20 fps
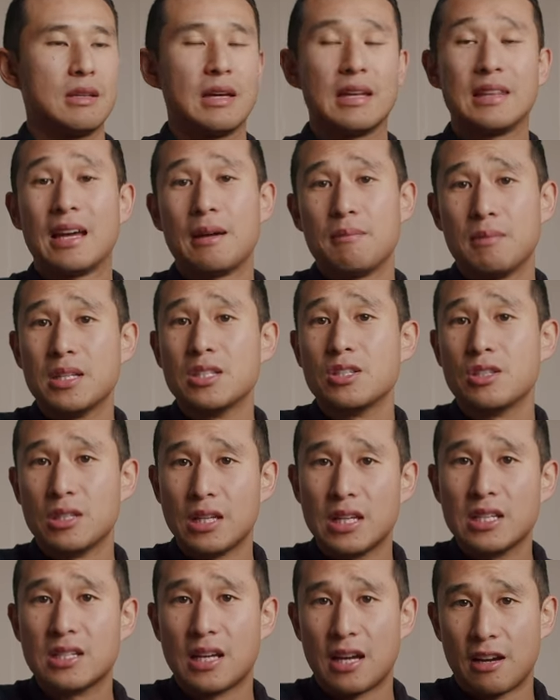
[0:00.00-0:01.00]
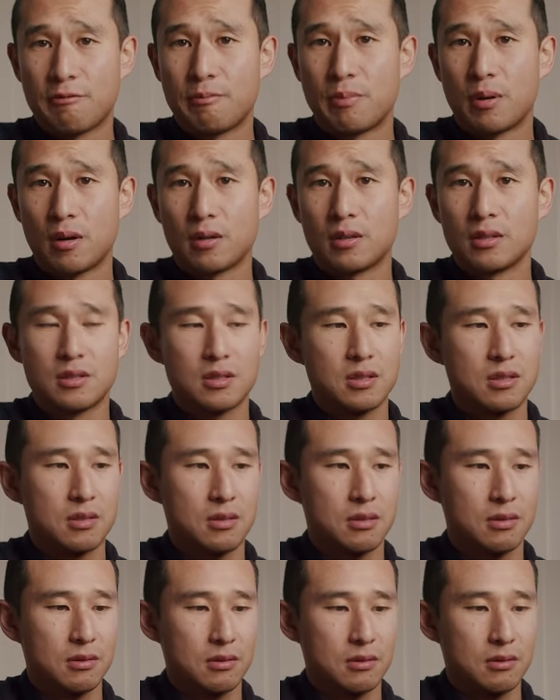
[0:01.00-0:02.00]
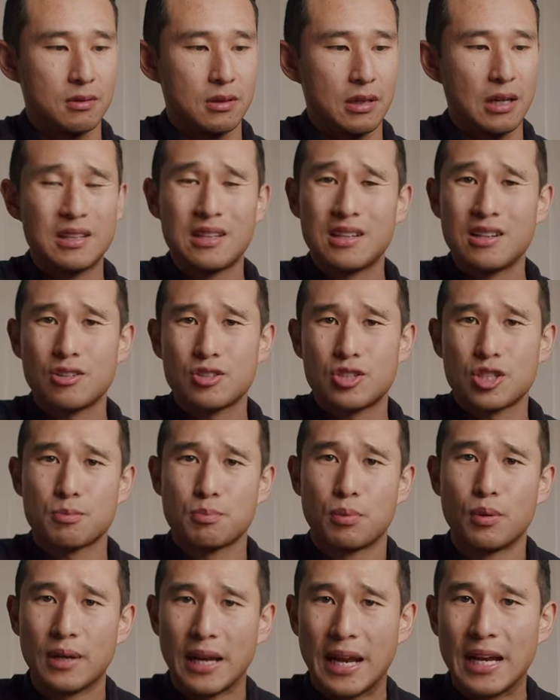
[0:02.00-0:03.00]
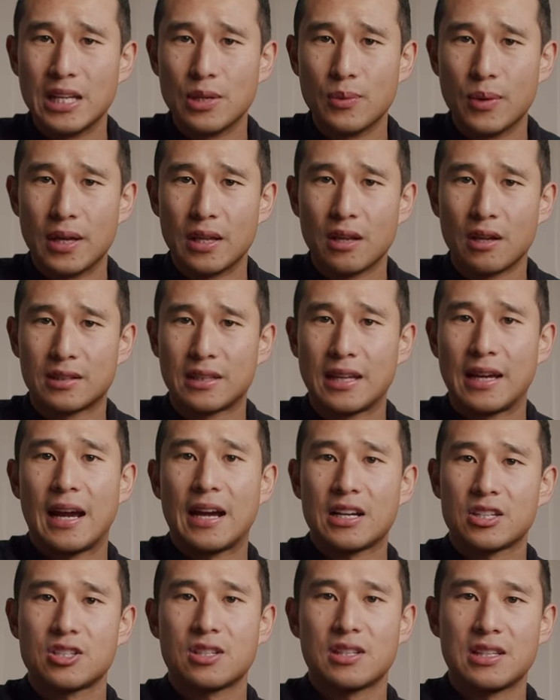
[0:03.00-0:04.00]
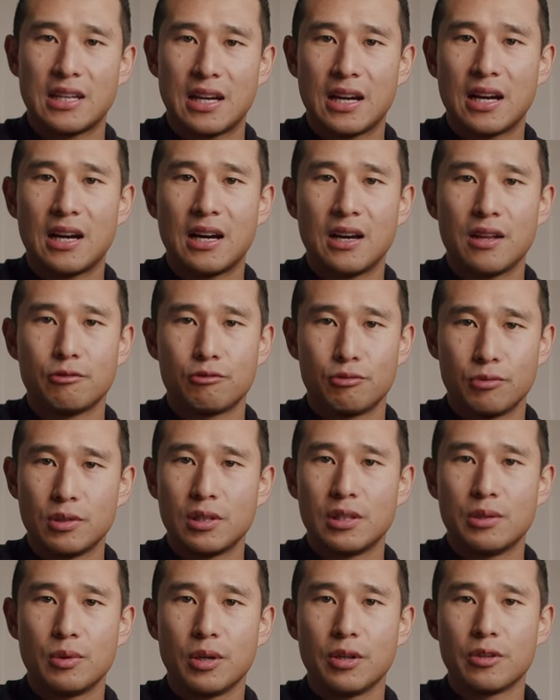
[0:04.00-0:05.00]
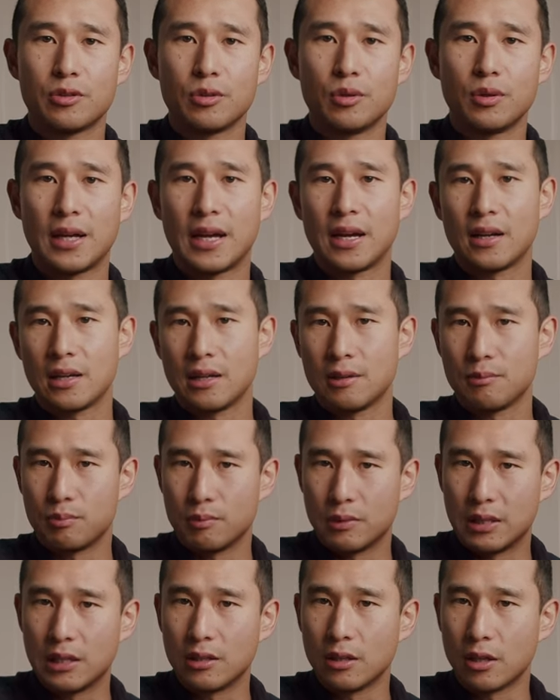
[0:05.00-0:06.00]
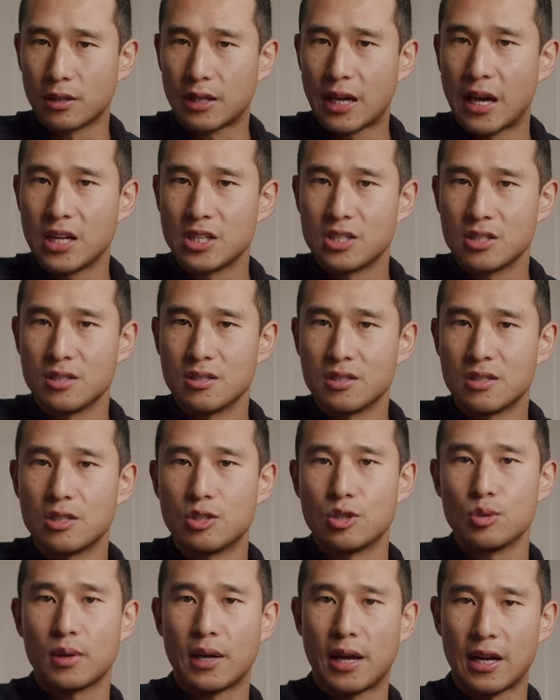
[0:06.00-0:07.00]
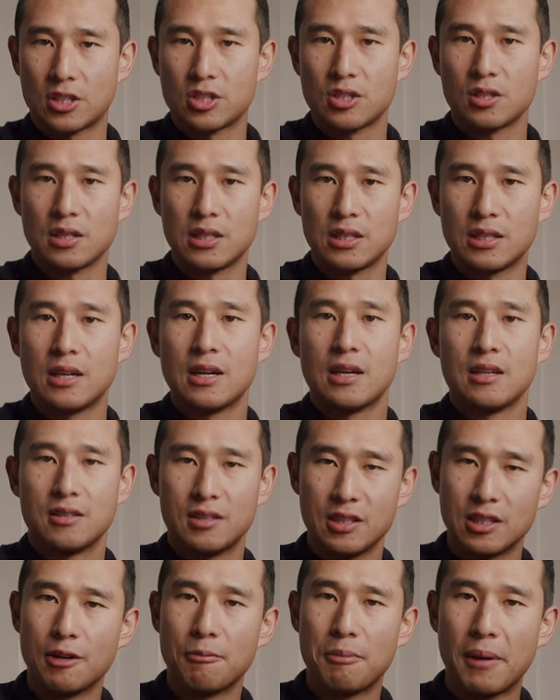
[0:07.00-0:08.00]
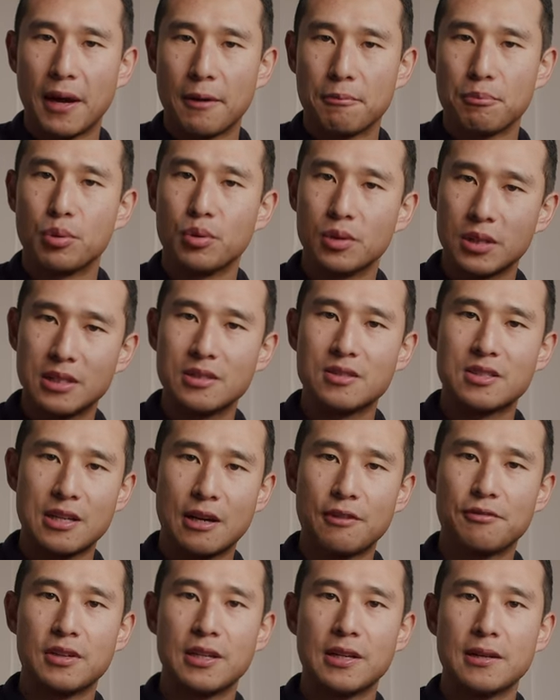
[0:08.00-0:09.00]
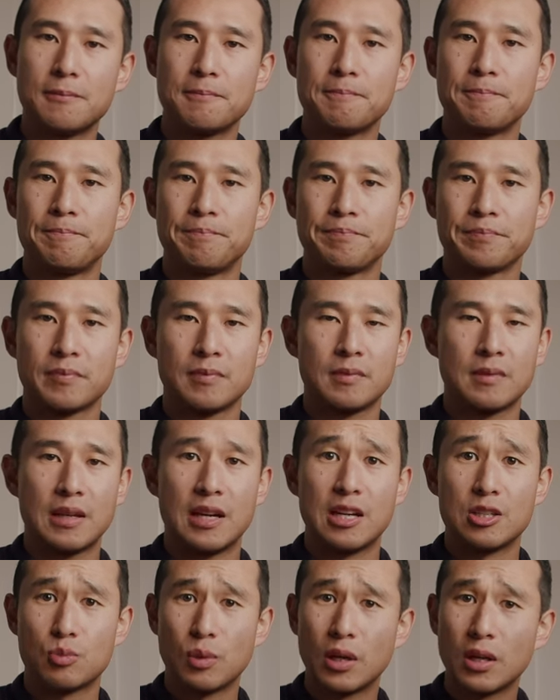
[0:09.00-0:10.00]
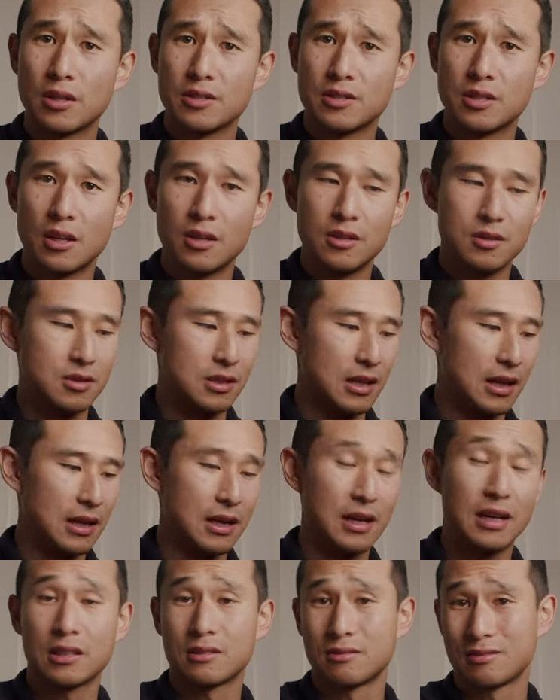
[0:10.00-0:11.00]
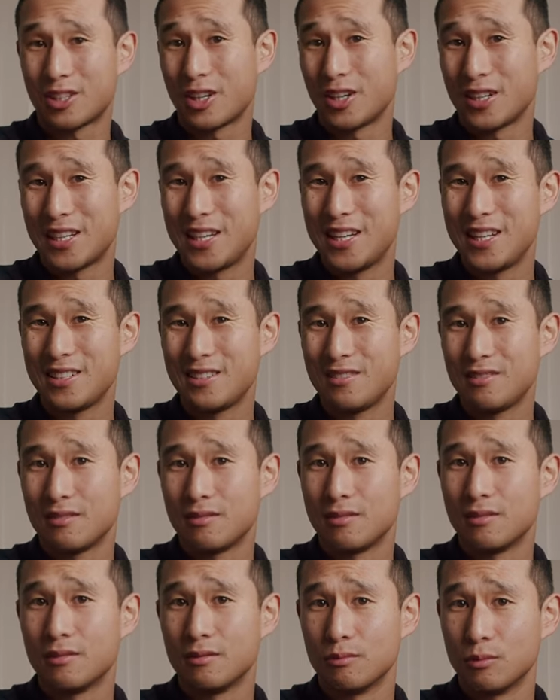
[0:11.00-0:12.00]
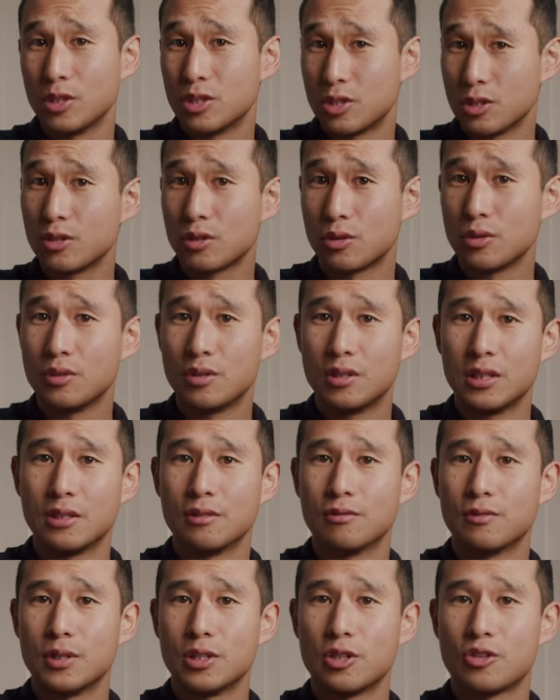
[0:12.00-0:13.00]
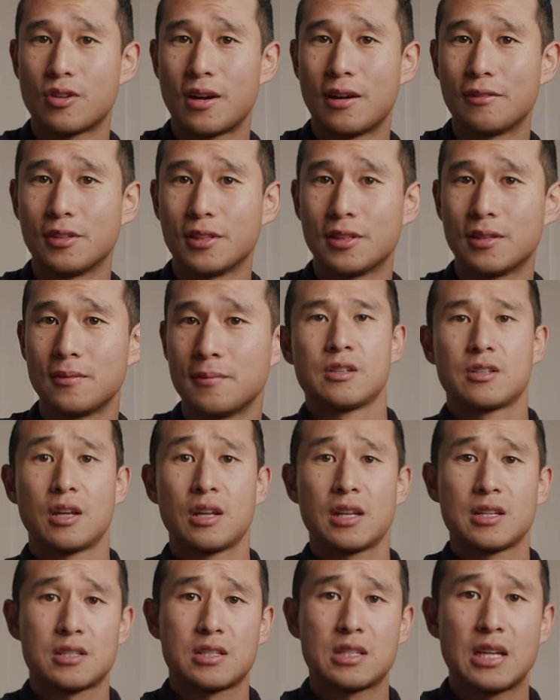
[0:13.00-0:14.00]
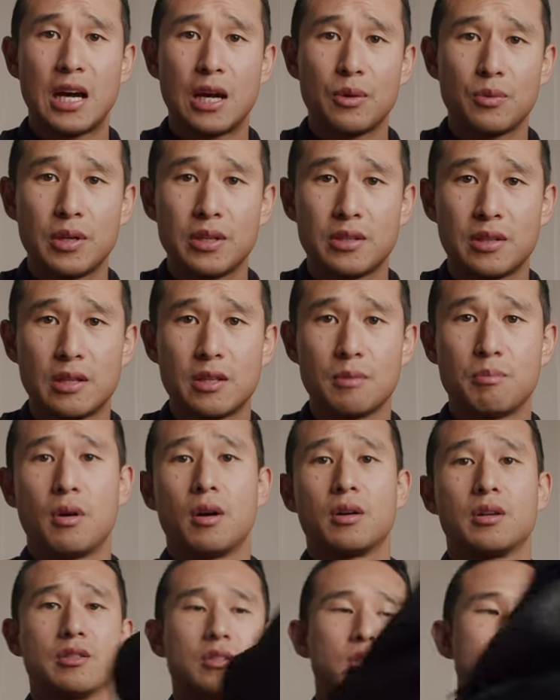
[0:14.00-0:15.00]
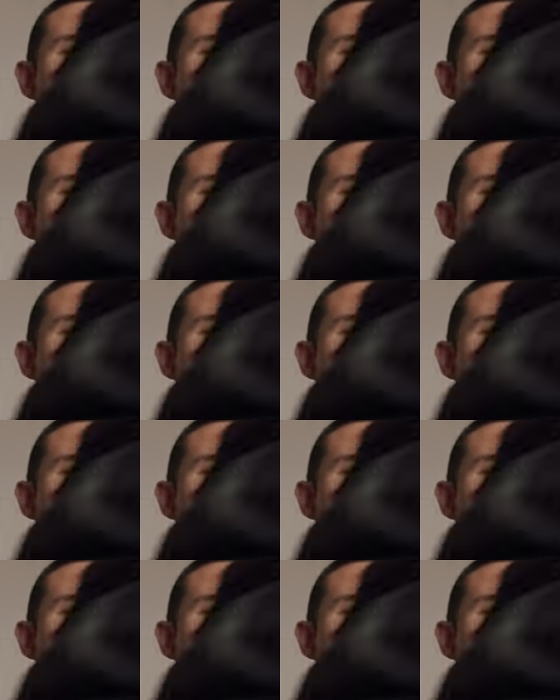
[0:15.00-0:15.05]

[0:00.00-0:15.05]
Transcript: and that means you need to have pockets. And they're not just put anywhere, like they actually are really well thought out and in locations that you would actually think about putting stuff in, as well as those that are kind of hidden, which is a good thing when you're traveling. So let's start with the pockets